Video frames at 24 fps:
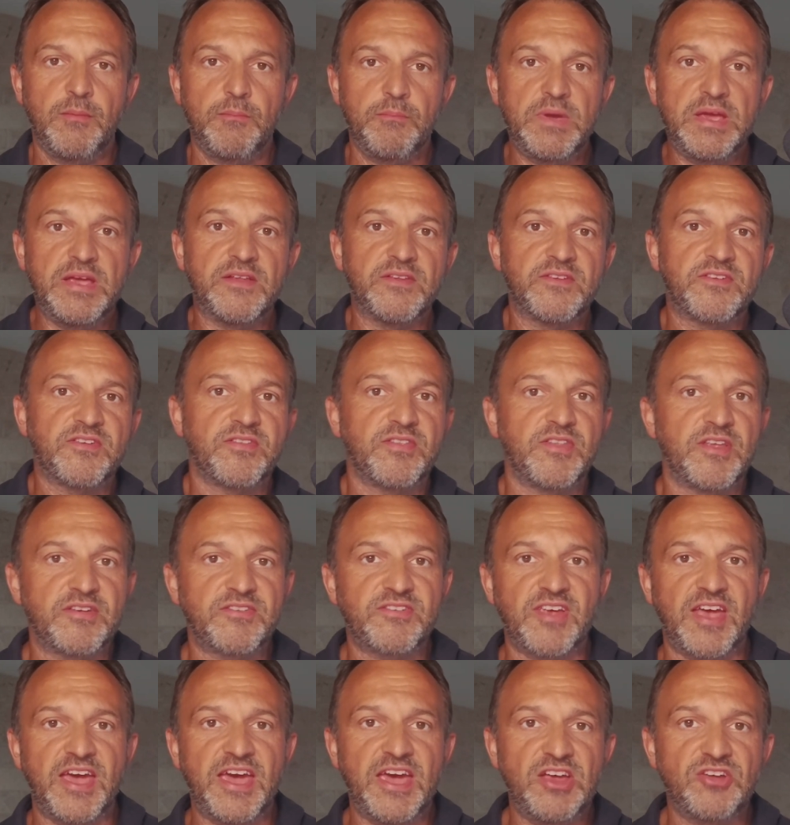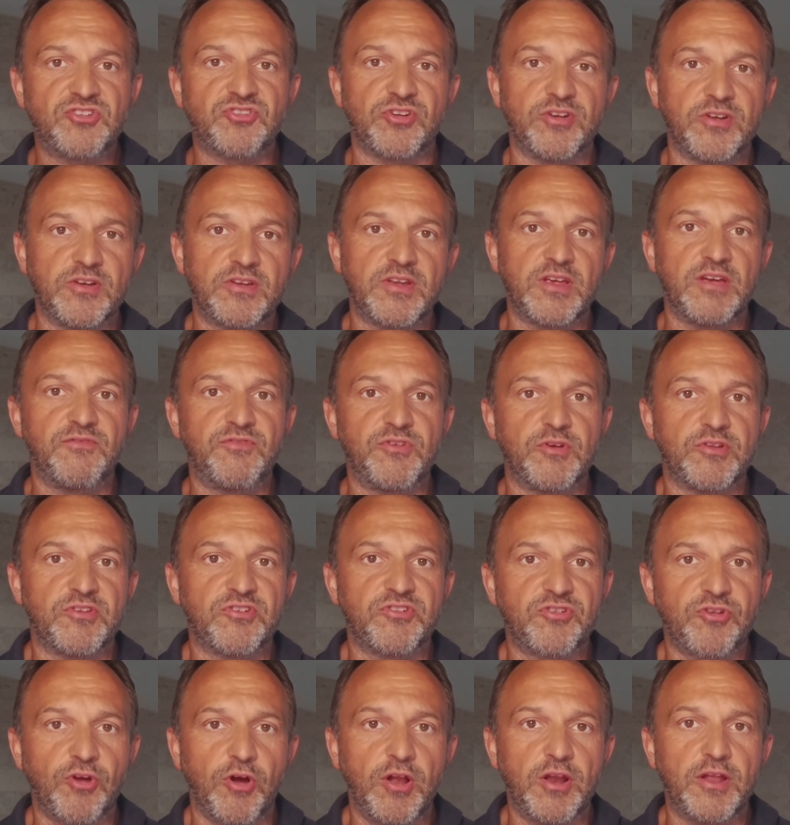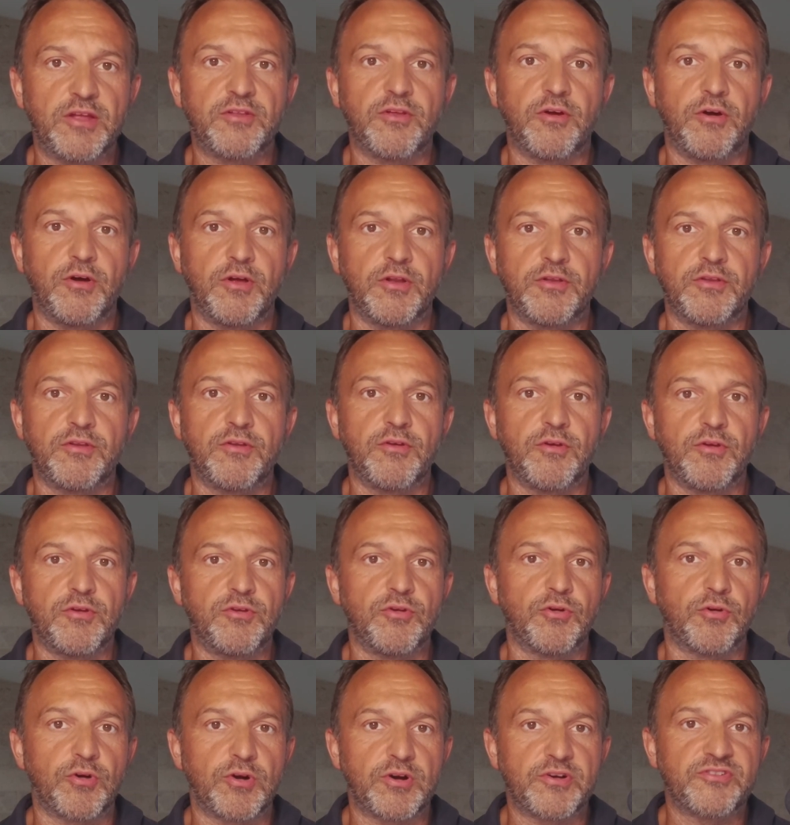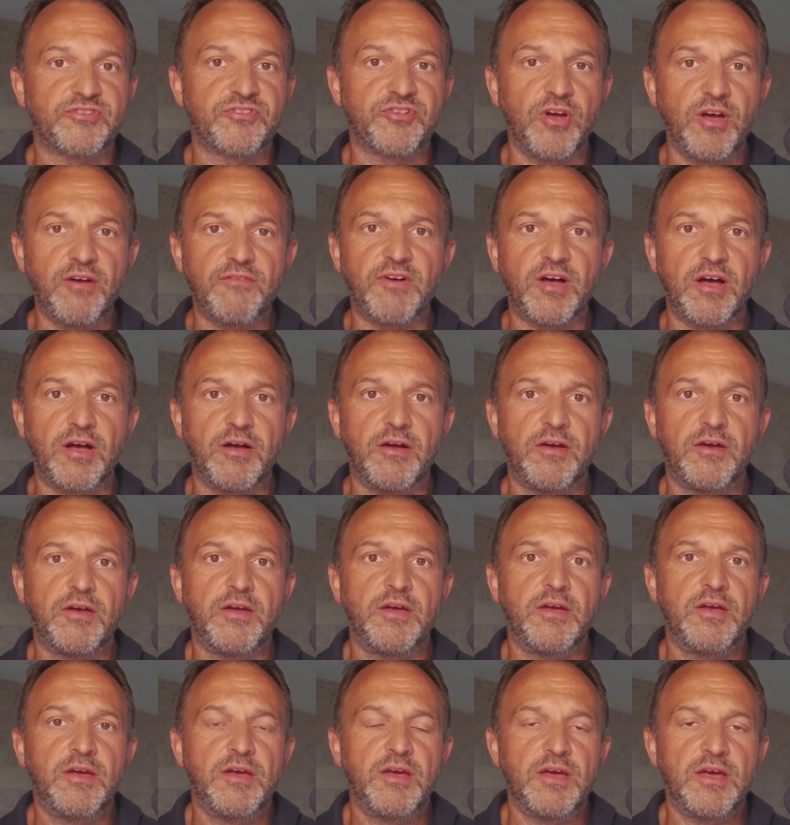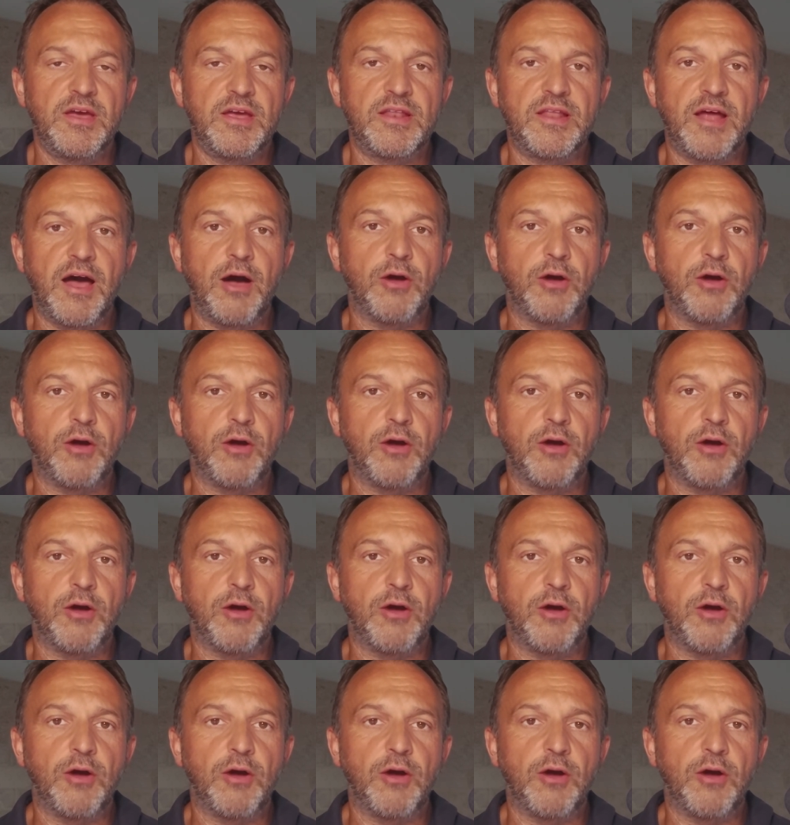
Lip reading: means this agent, if you install it on your server, it